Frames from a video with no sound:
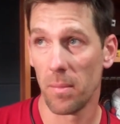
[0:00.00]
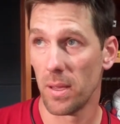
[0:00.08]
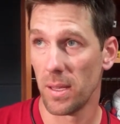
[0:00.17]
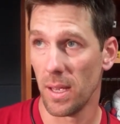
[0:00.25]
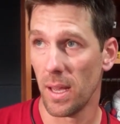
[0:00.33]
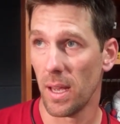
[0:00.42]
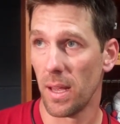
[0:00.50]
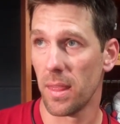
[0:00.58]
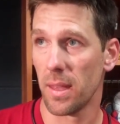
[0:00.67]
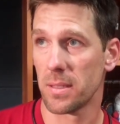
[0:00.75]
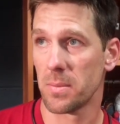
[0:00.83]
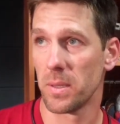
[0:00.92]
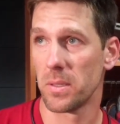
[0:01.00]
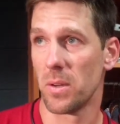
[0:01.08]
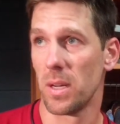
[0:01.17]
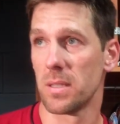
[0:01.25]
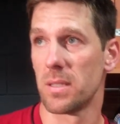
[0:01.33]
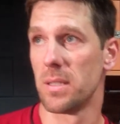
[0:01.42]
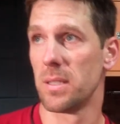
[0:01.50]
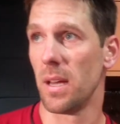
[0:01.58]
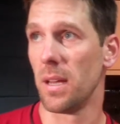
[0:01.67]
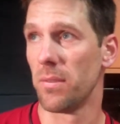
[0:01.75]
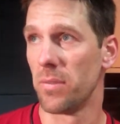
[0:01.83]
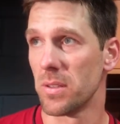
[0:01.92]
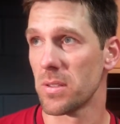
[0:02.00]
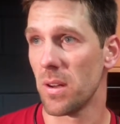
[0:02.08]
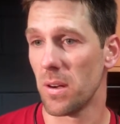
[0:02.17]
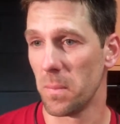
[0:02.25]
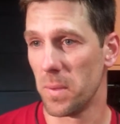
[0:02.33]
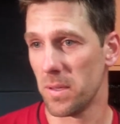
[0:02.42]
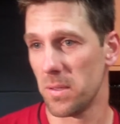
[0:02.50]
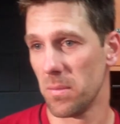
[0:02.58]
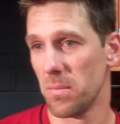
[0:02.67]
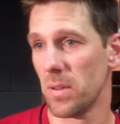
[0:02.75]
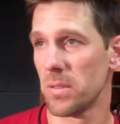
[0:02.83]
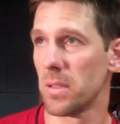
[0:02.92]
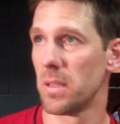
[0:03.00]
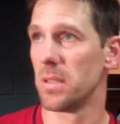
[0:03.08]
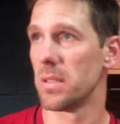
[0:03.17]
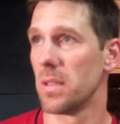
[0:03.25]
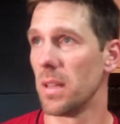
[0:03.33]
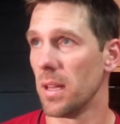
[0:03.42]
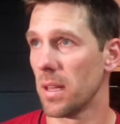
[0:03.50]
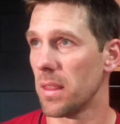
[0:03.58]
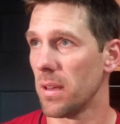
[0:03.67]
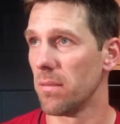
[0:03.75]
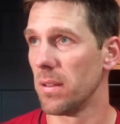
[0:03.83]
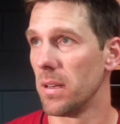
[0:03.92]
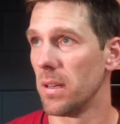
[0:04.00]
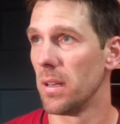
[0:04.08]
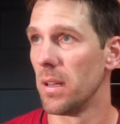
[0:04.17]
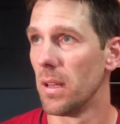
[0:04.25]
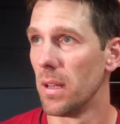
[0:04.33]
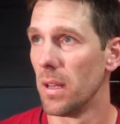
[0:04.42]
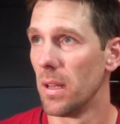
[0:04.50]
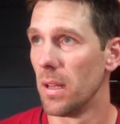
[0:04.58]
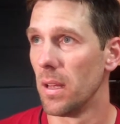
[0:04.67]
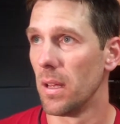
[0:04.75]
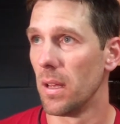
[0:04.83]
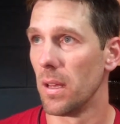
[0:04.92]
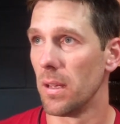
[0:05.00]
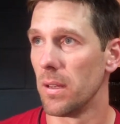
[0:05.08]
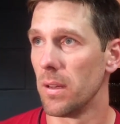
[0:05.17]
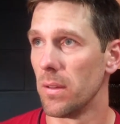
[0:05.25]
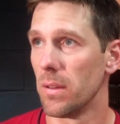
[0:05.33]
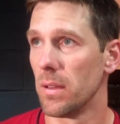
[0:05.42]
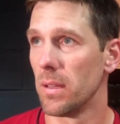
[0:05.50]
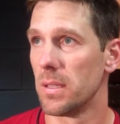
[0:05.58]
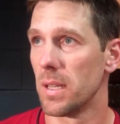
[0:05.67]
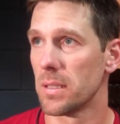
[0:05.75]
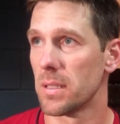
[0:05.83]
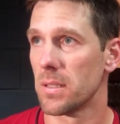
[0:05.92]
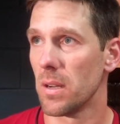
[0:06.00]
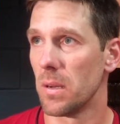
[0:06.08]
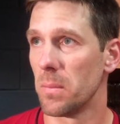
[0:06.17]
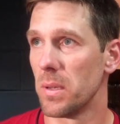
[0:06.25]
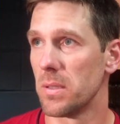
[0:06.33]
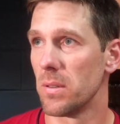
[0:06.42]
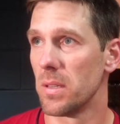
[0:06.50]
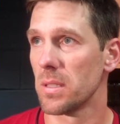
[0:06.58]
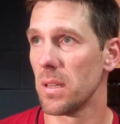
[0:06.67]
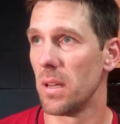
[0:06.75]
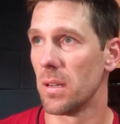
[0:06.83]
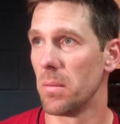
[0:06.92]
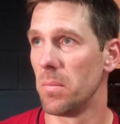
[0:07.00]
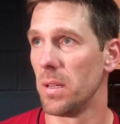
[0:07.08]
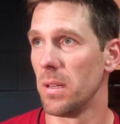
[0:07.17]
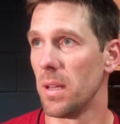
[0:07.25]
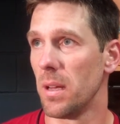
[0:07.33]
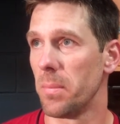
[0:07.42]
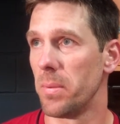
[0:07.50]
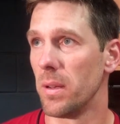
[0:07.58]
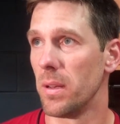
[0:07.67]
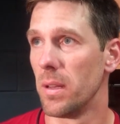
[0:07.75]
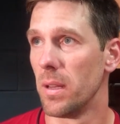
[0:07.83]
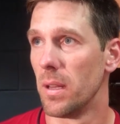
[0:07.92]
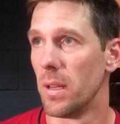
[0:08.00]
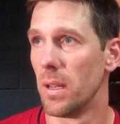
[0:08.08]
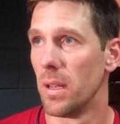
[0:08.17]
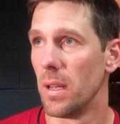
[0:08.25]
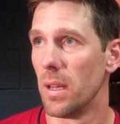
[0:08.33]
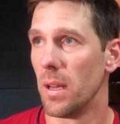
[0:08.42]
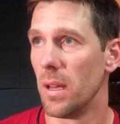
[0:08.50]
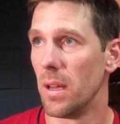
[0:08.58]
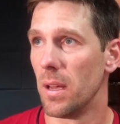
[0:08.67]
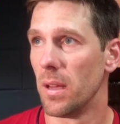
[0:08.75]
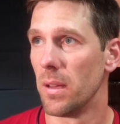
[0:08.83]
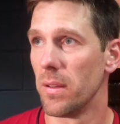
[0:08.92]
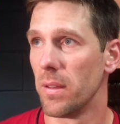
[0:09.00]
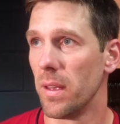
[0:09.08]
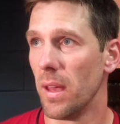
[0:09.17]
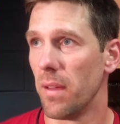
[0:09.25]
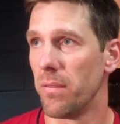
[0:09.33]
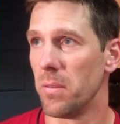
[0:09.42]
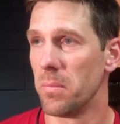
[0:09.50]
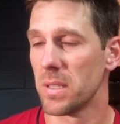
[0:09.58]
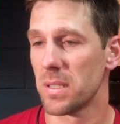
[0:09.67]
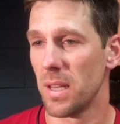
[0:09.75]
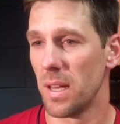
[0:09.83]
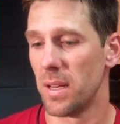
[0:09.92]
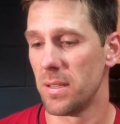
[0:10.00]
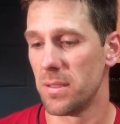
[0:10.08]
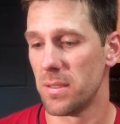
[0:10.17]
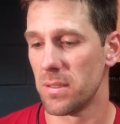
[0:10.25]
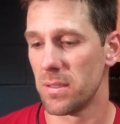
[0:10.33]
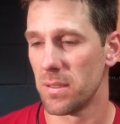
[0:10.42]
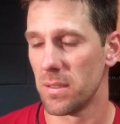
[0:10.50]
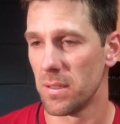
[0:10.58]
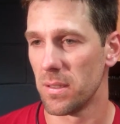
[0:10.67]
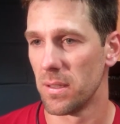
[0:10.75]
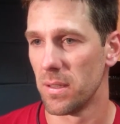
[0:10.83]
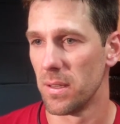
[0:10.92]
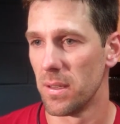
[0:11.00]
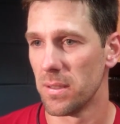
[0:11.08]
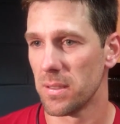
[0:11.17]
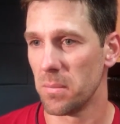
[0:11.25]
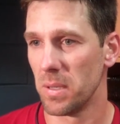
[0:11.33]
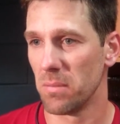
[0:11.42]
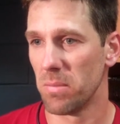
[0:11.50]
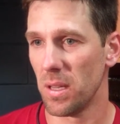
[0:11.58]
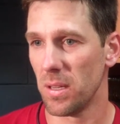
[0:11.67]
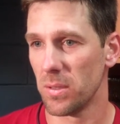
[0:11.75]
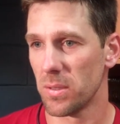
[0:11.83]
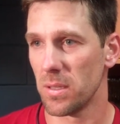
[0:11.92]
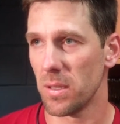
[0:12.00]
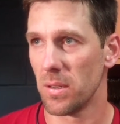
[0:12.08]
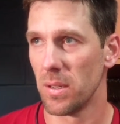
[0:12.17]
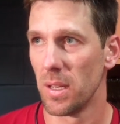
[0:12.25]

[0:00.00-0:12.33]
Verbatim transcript: Yeah, I think spring training is designed for a starting pitcher, mostly just the length of it. Right. Uh, you know, it takes a starting pitcher this long to build up. And, uh, yeah, if you miss that, it's it's a big blow. So.